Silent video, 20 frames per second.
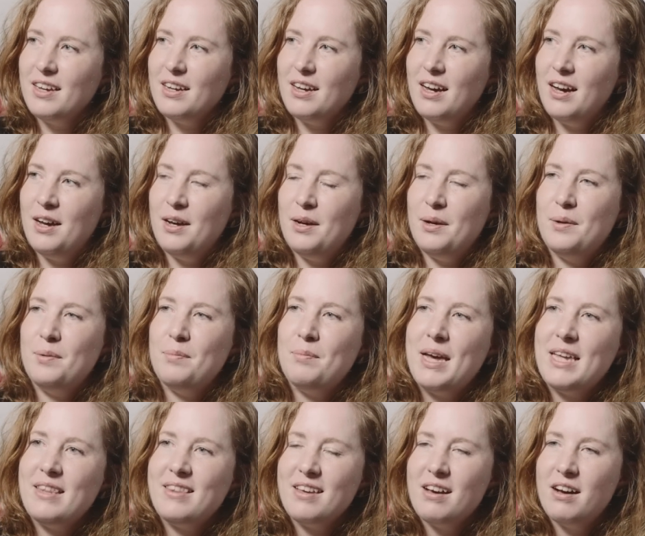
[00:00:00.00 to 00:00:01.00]
uh,
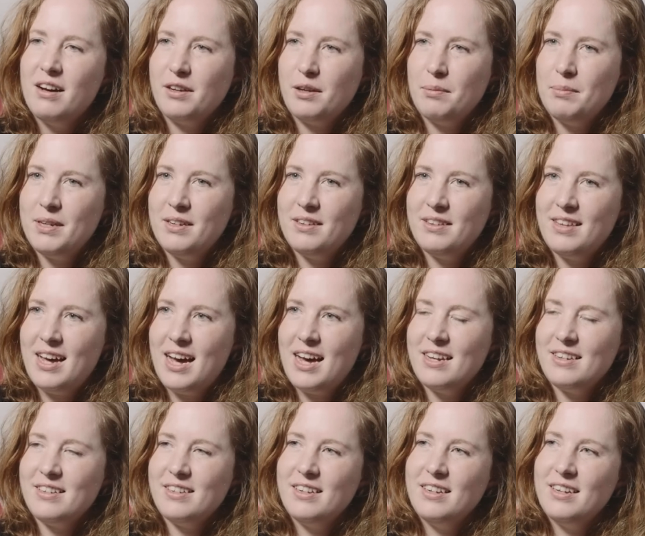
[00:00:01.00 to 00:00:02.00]
made the argument
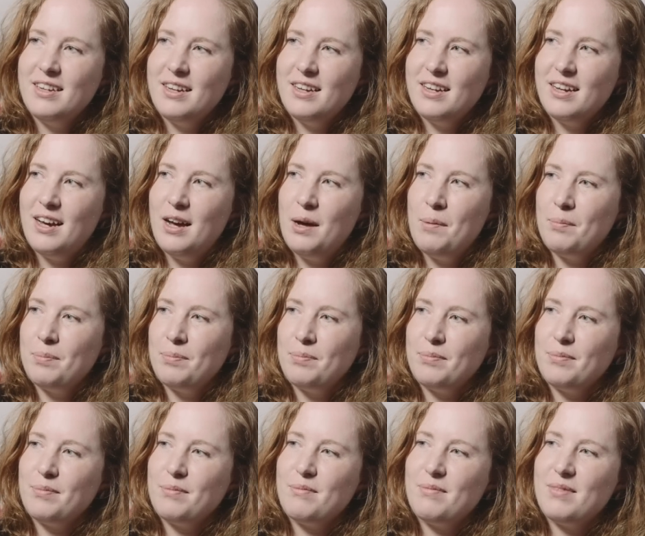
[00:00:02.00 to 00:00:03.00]
that um,
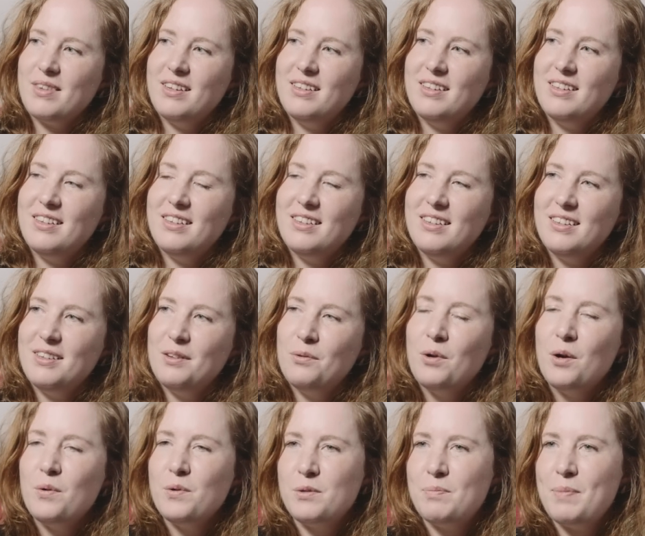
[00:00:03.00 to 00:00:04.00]

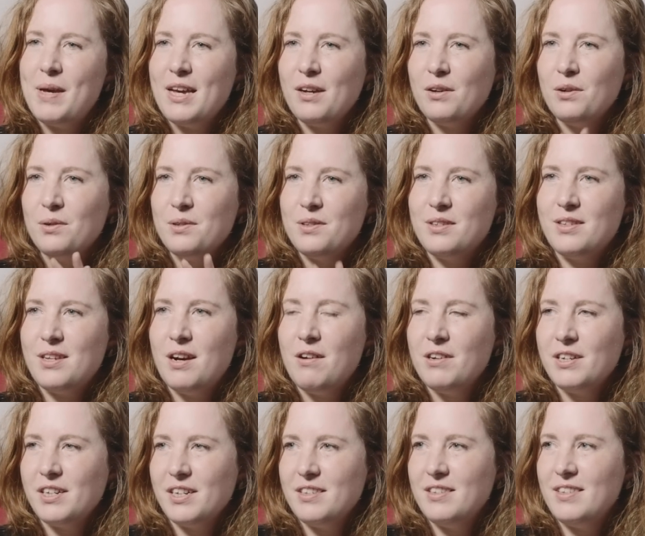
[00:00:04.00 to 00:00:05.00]
what was being called
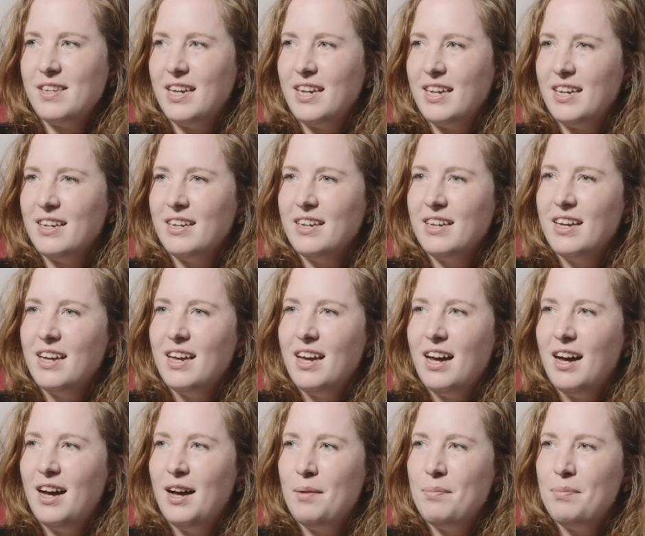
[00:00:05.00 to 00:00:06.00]
surrogacy
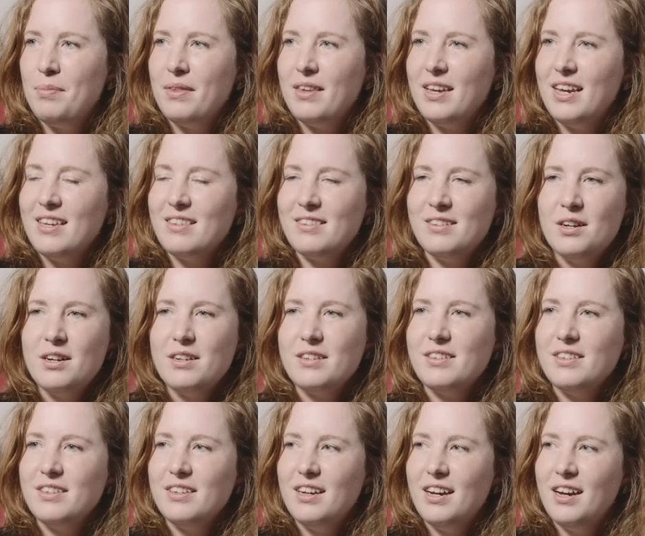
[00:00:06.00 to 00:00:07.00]
um, is
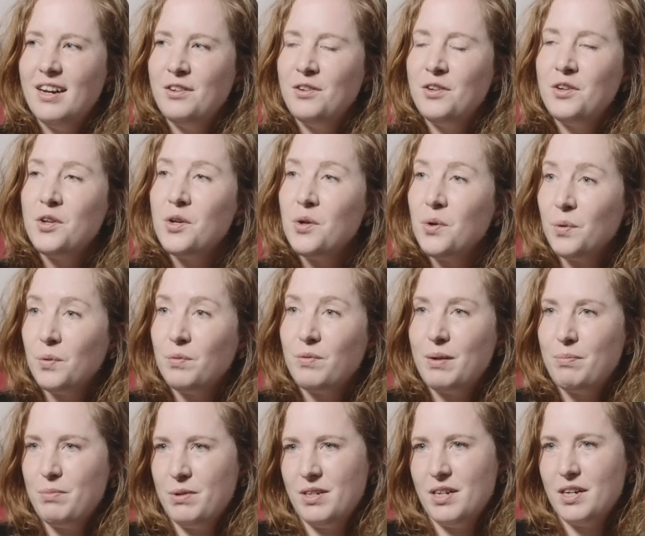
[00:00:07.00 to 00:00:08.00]
not a new
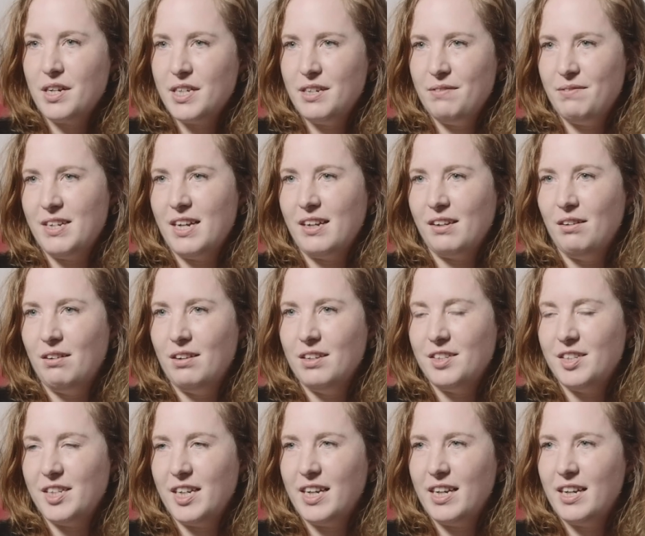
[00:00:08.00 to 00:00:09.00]
reproductive
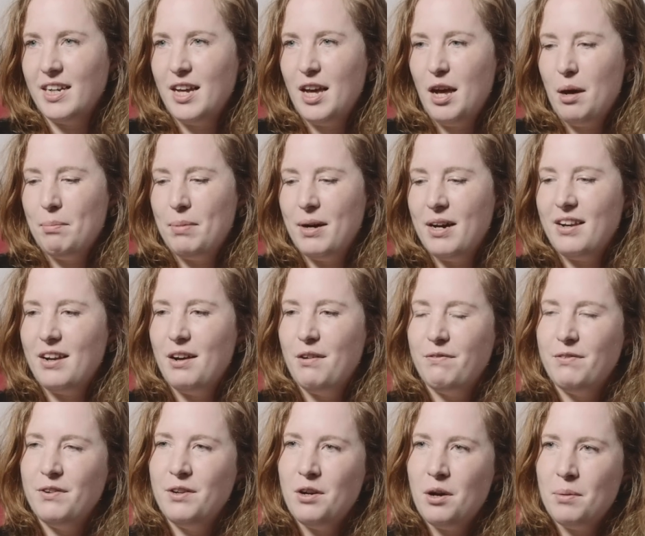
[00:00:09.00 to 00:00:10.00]
technology, but a
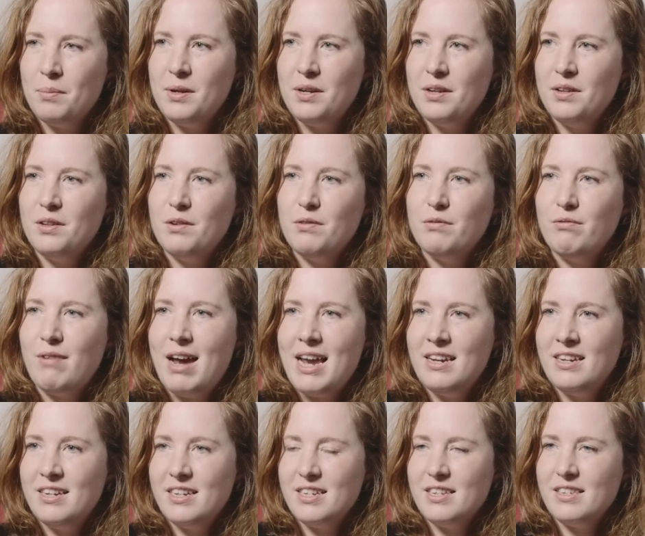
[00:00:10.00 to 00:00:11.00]
phenomenon that
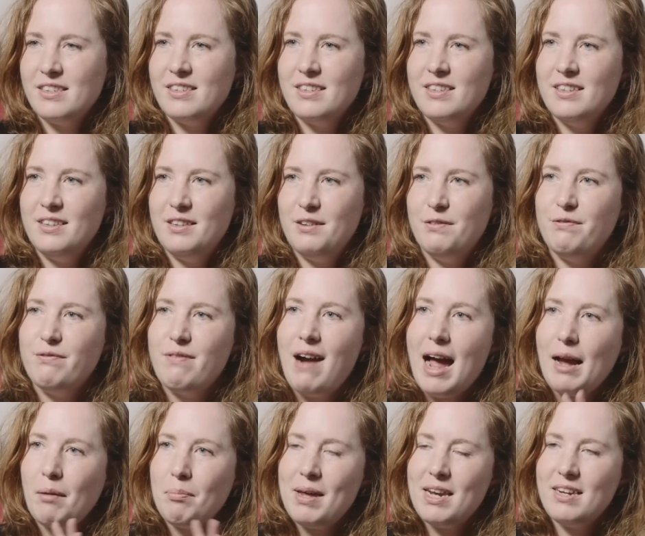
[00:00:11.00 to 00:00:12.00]
renders the
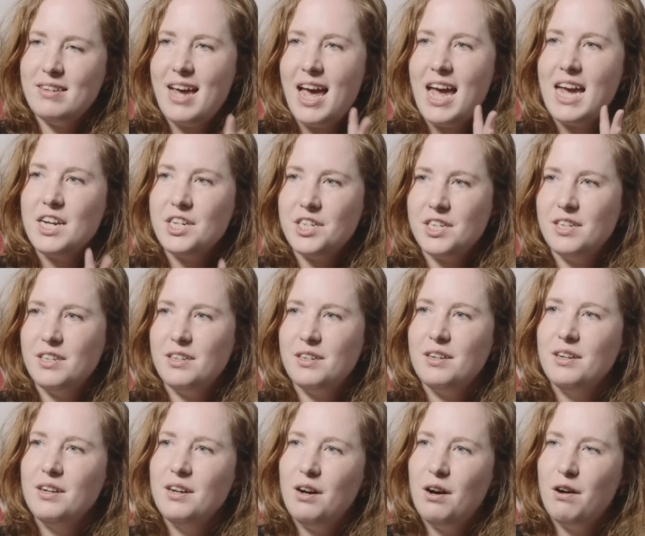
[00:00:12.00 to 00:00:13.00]

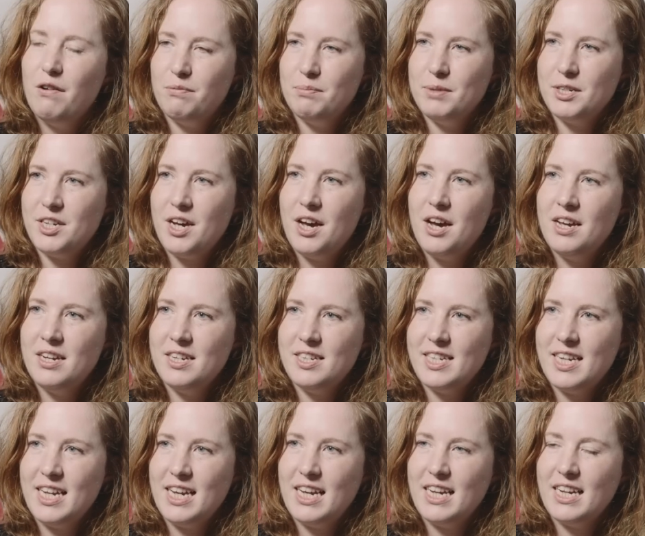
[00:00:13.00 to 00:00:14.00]
fragmentation of
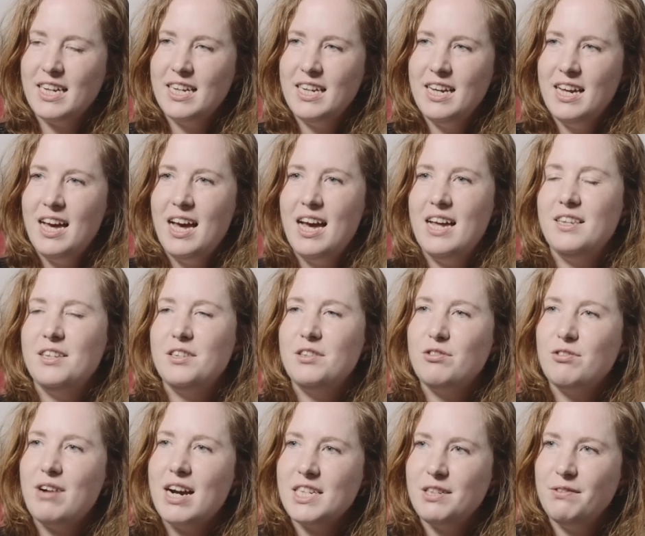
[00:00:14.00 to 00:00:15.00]
maternity and the
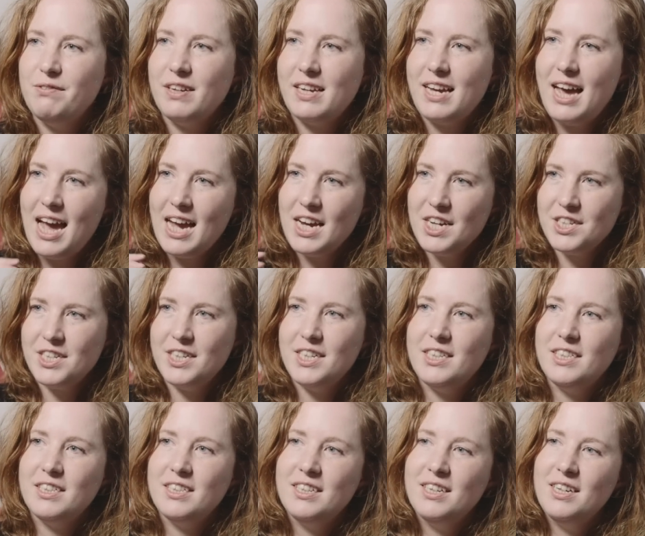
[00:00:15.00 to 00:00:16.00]

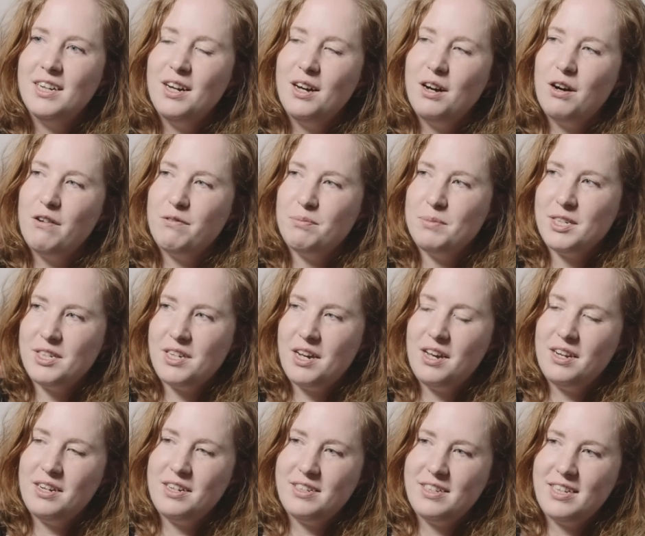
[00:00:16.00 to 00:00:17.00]
stratification of
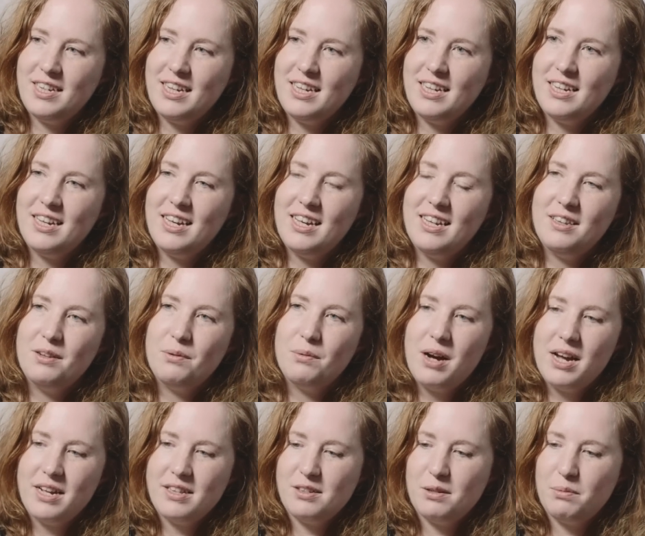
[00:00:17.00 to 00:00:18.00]
maternity in the
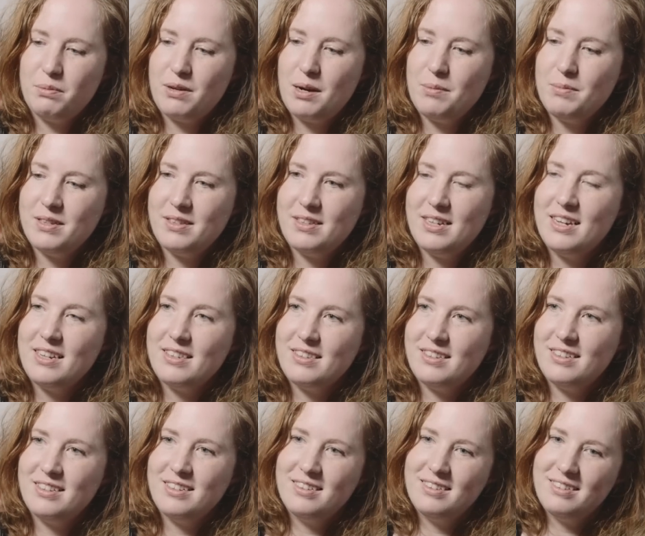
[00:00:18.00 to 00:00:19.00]
white
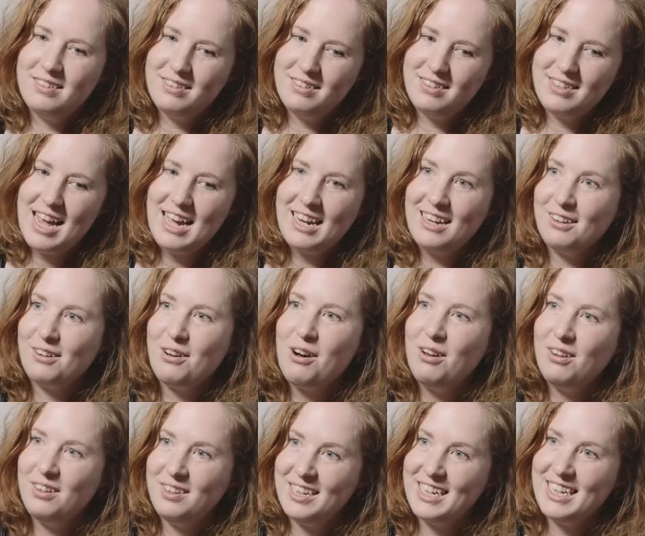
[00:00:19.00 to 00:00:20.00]
supremacist settler
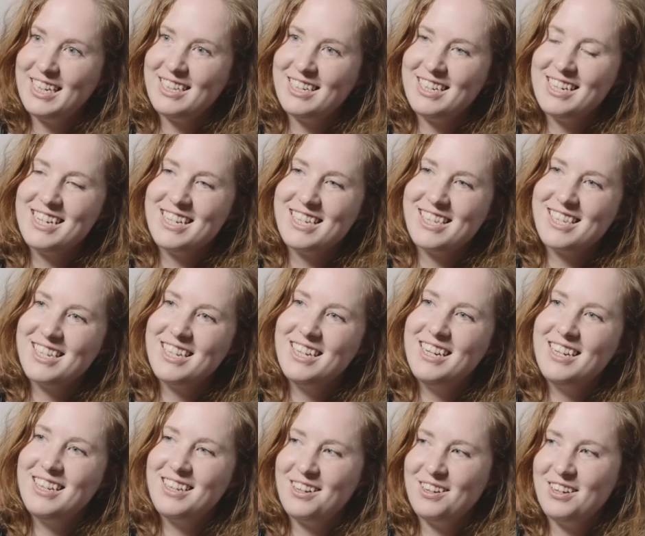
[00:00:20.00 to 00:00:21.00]
colony that is
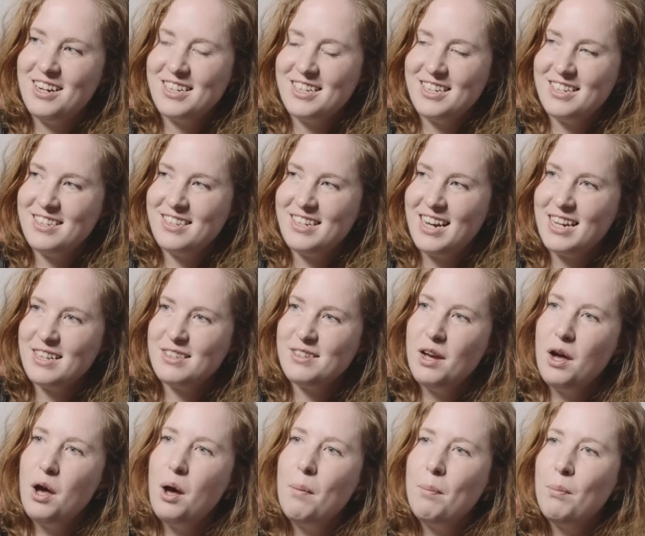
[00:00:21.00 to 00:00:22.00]
the United States
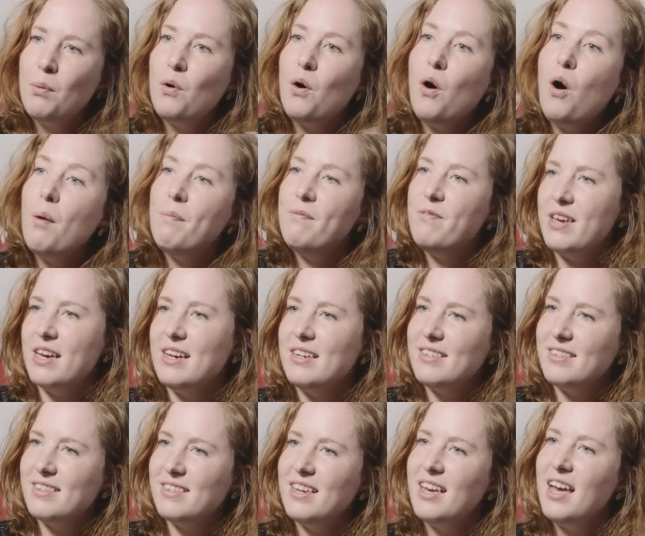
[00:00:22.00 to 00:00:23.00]
more
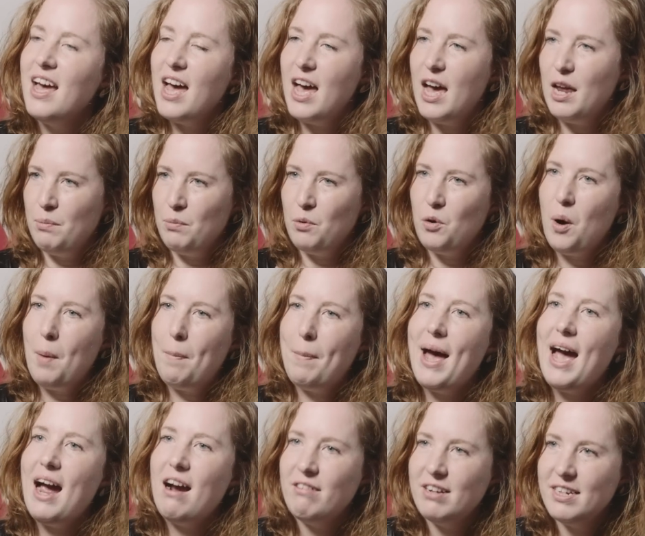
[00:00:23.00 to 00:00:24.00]
obvious and more
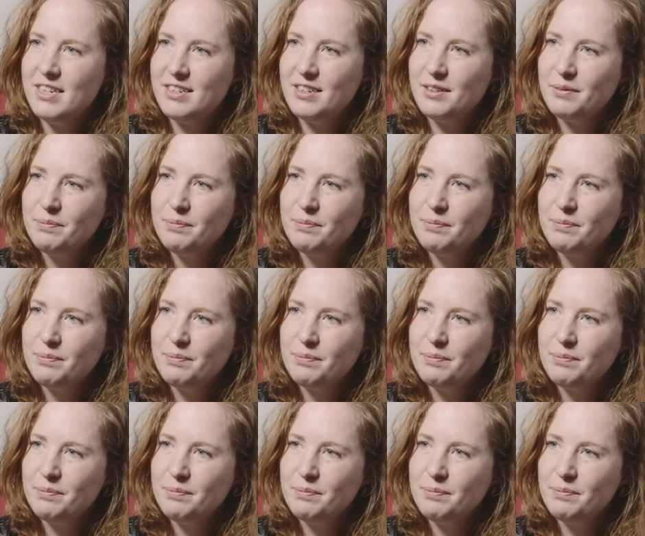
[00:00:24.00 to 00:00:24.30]
apparent.